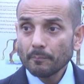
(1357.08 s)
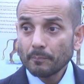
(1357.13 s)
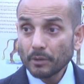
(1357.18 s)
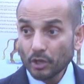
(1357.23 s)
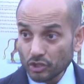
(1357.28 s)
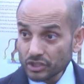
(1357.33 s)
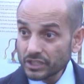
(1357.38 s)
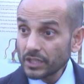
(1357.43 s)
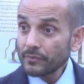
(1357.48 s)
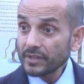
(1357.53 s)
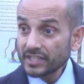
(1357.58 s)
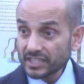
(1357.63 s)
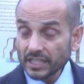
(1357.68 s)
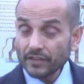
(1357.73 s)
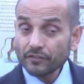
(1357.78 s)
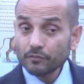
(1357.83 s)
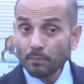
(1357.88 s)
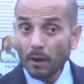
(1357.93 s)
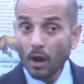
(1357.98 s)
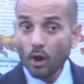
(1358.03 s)
Because he
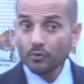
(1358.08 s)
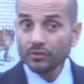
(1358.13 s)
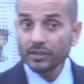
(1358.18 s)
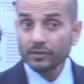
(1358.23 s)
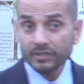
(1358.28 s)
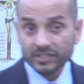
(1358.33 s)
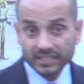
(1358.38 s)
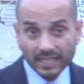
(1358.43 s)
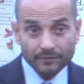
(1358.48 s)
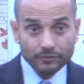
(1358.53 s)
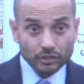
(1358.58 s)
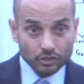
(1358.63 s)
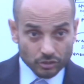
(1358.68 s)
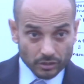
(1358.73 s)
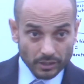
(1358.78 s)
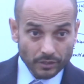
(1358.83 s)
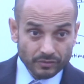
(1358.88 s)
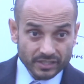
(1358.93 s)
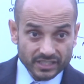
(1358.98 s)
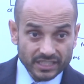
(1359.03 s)
received both. He received,
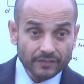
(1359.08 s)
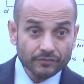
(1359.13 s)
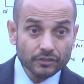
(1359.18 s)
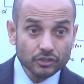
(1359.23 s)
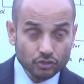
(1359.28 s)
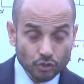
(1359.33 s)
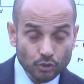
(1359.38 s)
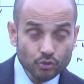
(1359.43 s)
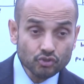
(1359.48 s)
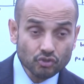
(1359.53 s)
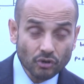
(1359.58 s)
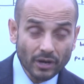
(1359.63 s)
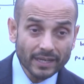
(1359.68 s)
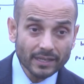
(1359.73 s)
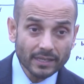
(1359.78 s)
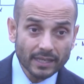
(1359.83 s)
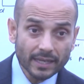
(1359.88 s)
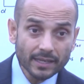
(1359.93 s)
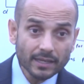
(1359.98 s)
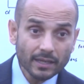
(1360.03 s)
he received the true
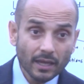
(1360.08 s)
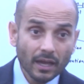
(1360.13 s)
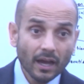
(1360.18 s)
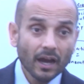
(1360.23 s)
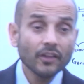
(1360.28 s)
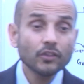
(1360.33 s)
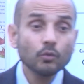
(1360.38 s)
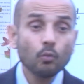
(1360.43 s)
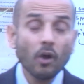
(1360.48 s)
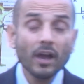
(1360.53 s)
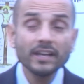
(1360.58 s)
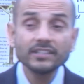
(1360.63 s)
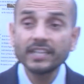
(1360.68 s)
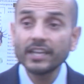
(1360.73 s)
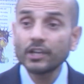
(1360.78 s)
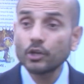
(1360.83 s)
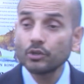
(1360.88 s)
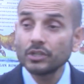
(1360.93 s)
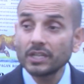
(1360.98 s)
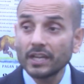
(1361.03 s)
training, otherwise,
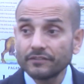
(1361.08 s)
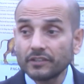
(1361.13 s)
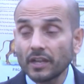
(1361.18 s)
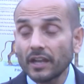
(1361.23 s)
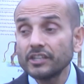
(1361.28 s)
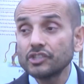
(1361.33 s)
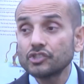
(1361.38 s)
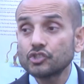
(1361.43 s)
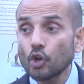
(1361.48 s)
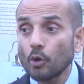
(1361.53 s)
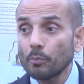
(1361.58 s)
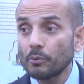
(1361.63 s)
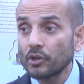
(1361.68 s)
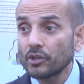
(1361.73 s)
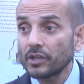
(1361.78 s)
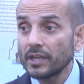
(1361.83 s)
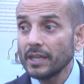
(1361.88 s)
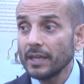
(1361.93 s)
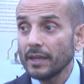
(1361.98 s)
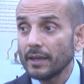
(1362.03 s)
he couldn't have done his job,
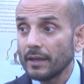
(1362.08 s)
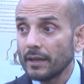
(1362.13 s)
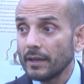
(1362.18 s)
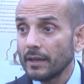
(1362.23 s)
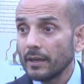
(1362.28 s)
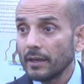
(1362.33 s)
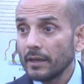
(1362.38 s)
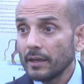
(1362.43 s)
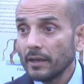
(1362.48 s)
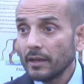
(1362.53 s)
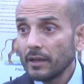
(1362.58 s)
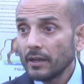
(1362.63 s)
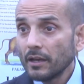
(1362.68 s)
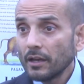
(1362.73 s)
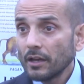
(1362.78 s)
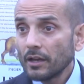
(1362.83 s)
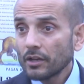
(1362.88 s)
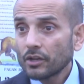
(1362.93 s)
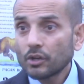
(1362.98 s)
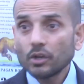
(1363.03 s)
could he?
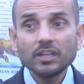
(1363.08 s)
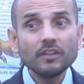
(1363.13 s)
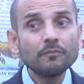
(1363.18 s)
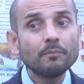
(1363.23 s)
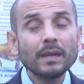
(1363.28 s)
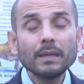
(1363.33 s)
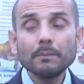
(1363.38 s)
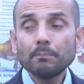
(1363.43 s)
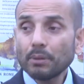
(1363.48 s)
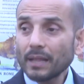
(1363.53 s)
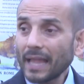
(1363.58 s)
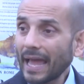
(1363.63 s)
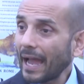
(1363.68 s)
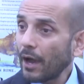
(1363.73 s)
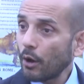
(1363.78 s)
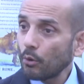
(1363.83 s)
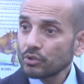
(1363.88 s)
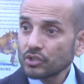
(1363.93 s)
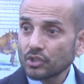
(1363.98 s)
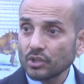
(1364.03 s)
Couldn't have been
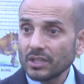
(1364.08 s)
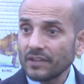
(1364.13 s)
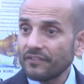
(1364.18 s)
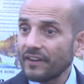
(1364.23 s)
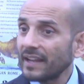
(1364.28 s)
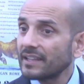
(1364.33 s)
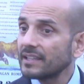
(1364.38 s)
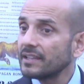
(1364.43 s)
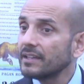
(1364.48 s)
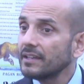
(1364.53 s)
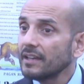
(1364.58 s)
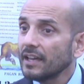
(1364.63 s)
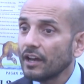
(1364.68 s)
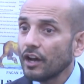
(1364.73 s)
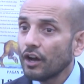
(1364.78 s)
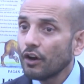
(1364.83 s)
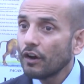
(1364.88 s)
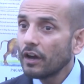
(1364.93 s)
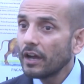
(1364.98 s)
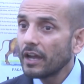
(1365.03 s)
ploughed, couldn't have had a,
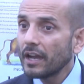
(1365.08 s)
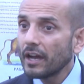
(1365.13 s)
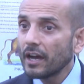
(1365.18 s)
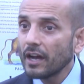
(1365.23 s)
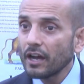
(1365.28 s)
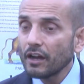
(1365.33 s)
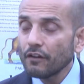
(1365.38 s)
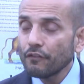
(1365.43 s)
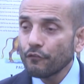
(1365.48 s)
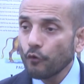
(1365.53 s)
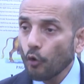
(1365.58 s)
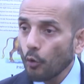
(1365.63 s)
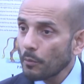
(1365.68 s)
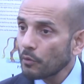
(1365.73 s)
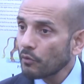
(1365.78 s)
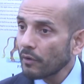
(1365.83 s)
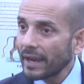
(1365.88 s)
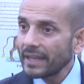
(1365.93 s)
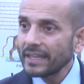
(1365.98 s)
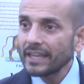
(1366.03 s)

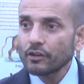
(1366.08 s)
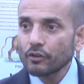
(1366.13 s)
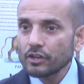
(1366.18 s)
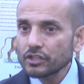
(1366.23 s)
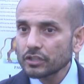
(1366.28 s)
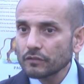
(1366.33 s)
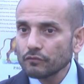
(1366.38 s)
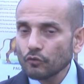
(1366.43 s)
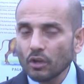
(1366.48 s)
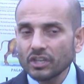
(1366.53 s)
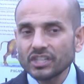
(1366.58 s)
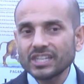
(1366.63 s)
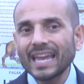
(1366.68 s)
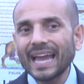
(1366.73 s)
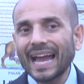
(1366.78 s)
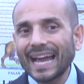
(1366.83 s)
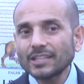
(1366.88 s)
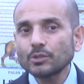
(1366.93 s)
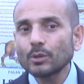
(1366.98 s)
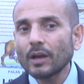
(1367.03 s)
formal reign, inclusive knowledge. He
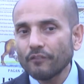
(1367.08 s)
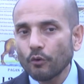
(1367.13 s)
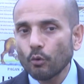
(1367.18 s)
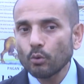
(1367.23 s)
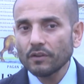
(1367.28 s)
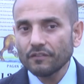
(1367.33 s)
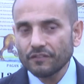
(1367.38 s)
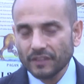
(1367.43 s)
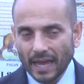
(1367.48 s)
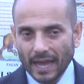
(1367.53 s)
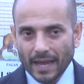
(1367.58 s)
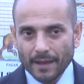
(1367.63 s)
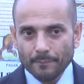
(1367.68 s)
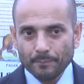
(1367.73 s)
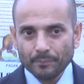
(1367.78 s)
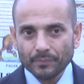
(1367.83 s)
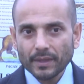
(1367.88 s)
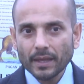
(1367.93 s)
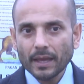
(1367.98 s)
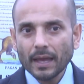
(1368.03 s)
had to have all of that.
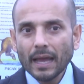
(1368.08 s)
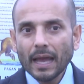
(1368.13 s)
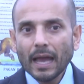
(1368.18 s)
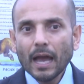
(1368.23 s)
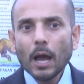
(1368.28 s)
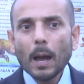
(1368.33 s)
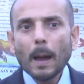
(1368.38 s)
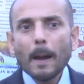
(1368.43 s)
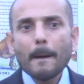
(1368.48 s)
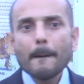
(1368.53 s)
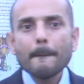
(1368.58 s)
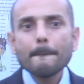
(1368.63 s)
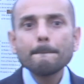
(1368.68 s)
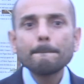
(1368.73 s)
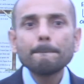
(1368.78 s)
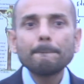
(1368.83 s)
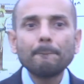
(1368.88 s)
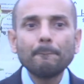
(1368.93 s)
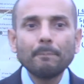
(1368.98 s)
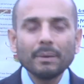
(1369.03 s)

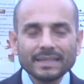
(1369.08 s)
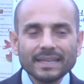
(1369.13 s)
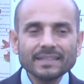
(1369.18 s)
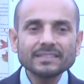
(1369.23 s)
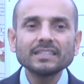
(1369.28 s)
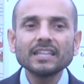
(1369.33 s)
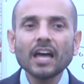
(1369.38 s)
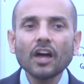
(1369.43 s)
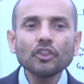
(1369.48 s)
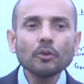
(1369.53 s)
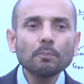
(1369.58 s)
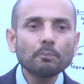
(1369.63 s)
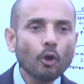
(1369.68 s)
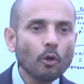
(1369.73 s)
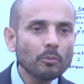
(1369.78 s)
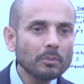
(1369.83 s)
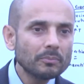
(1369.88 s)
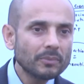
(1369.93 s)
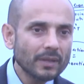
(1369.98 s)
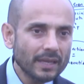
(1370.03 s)
But there's another
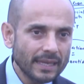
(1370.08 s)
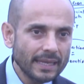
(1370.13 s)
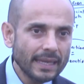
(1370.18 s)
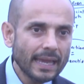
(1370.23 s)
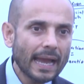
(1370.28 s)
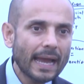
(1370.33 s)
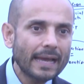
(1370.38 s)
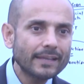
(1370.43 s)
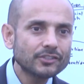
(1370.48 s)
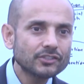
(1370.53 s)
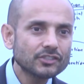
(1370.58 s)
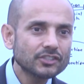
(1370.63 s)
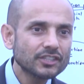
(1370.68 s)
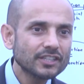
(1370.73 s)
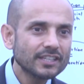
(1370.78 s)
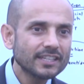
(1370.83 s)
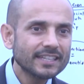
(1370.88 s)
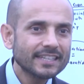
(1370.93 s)
problem that he has